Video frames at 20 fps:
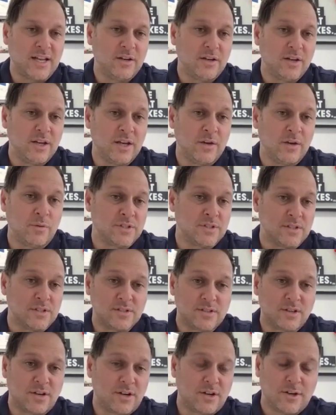and it
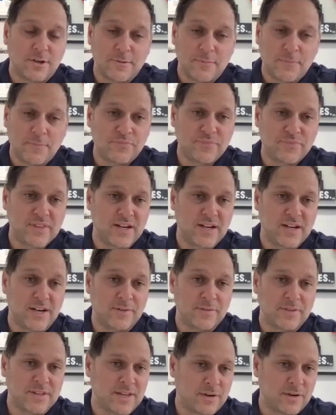was installed.
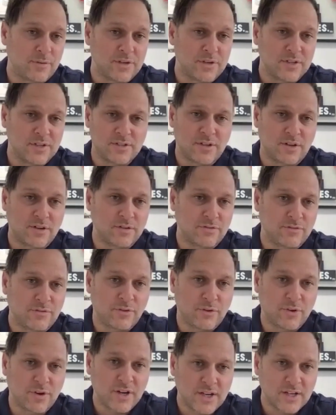I think that one installed in
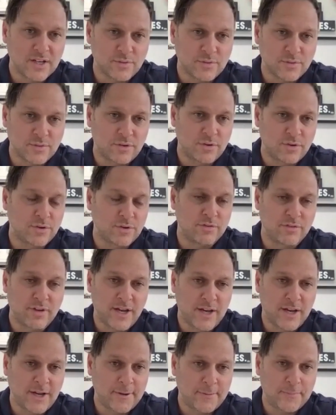4 days with a crew of
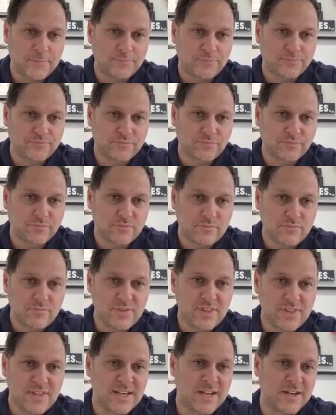8.
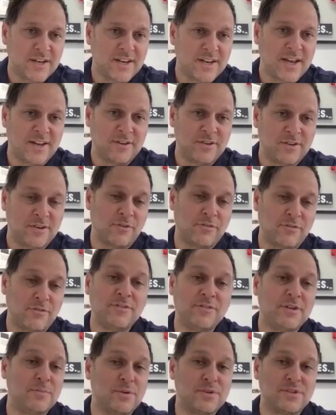And
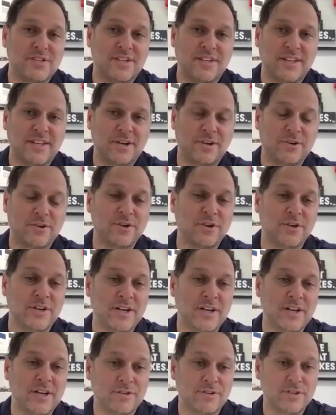50% of that crew had
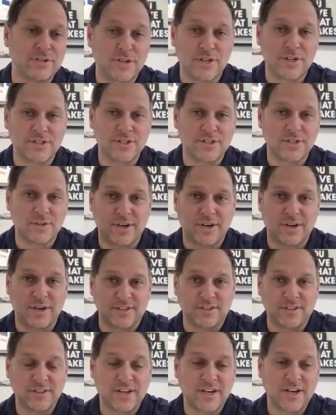never touched the
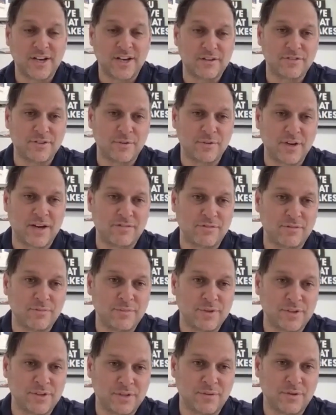product in their life, and we have
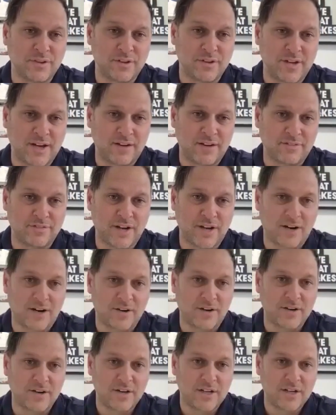them building within half an
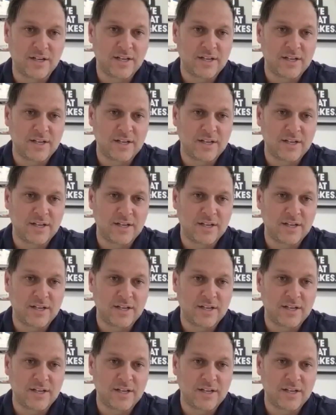hour.